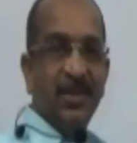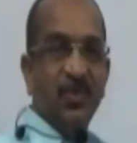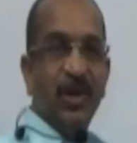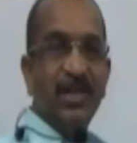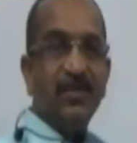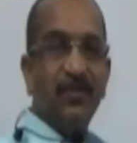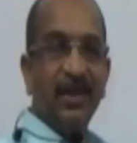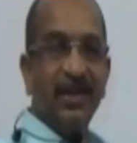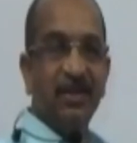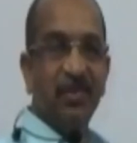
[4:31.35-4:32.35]
Once if I
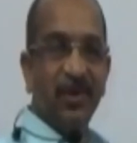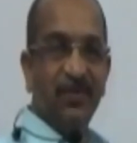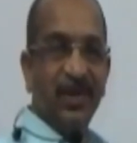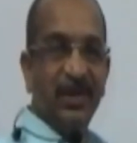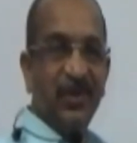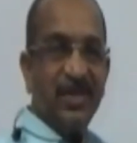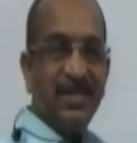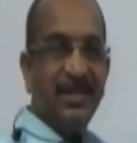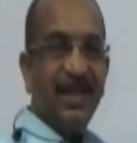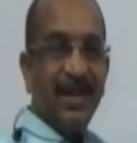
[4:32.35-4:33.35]
get the modified
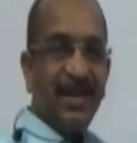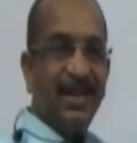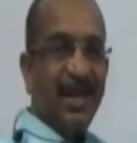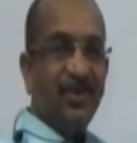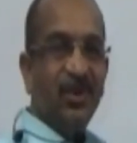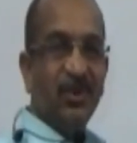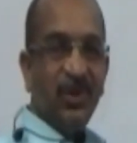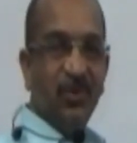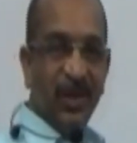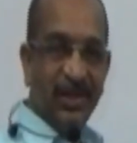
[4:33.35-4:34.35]
divisor, again I have got only
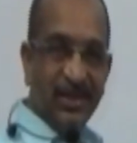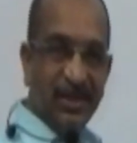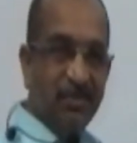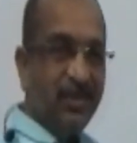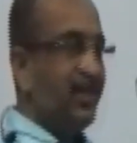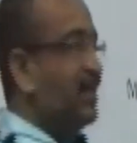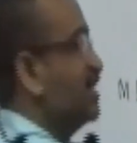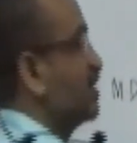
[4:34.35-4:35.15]
one term. So